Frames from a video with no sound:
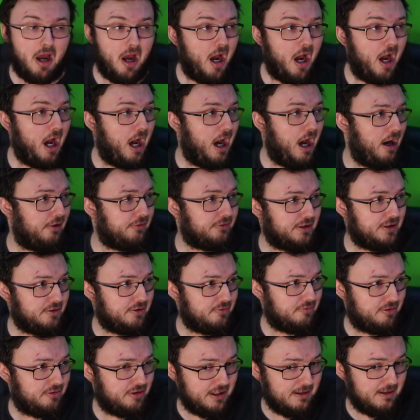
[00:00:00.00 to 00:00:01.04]
Oh, did
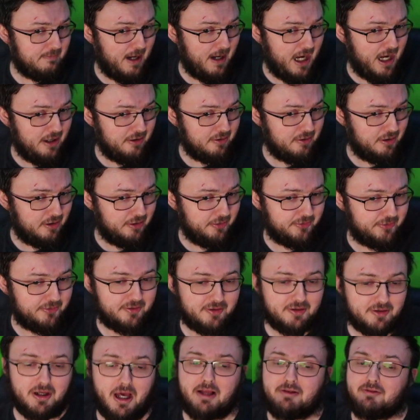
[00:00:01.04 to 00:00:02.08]
you see the Bengals?
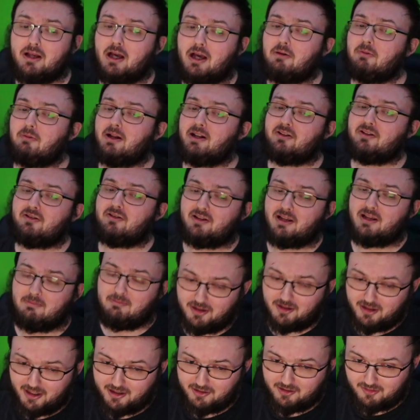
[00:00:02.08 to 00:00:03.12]
Yes, I won a
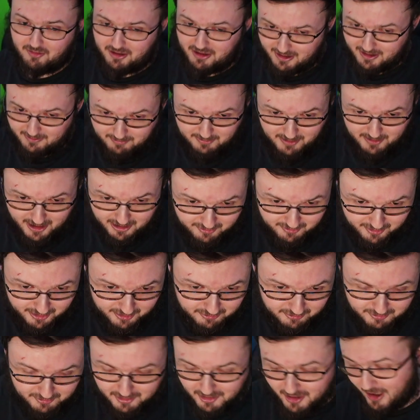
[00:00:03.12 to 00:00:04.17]
simulator, ESPN
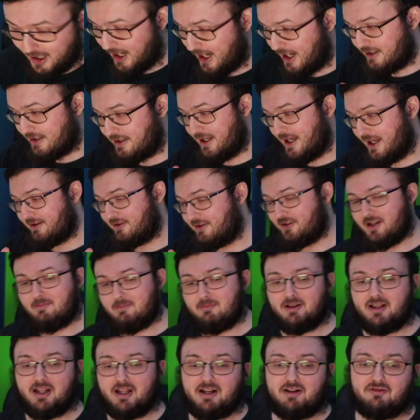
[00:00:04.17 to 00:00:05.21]
did. And that
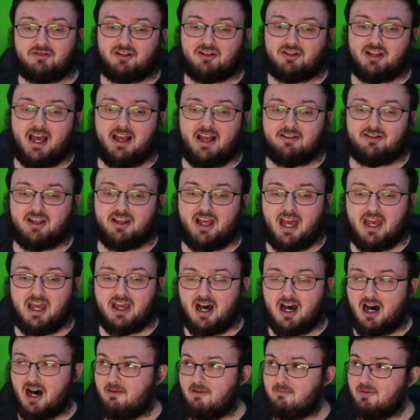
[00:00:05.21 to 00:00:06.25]
simulator says they
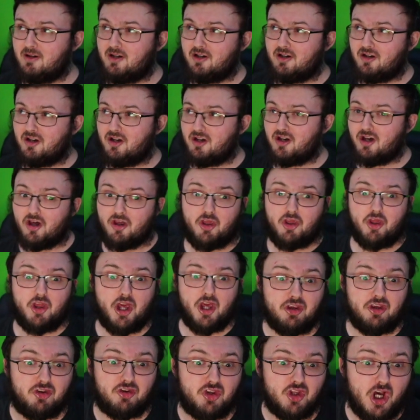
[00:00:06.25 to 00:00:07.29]

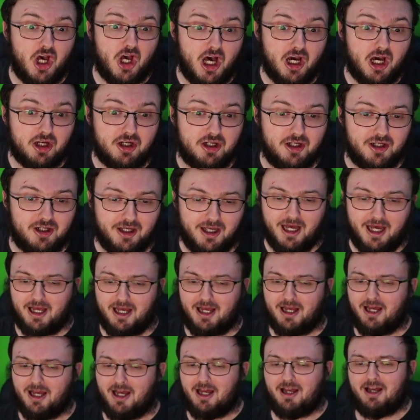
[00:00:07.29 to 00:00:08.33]
suck. Ha
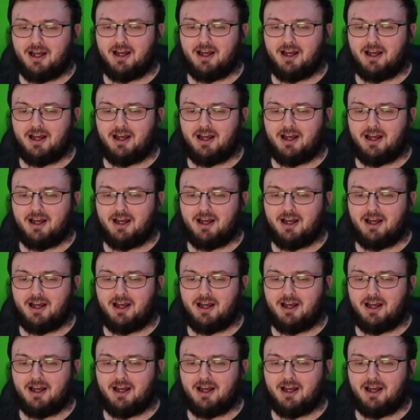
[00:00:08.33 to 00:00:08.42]
ha!